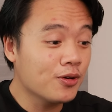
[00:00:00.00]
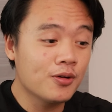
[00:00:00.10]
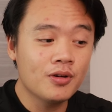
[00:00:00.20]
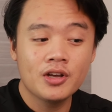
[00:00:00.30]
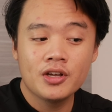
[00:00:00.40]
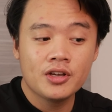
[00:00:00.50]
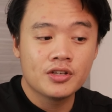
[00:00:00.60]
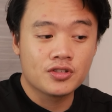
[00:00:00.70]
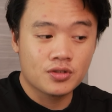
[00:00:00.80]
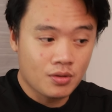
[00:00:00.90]
go
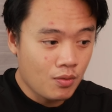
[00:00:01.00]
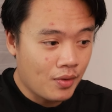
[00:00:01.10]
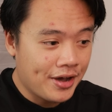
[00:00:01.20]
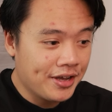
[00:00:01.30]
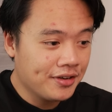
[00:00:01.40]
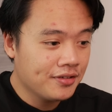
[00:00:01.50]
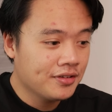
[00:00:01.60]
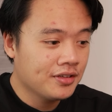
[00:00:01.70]
so wide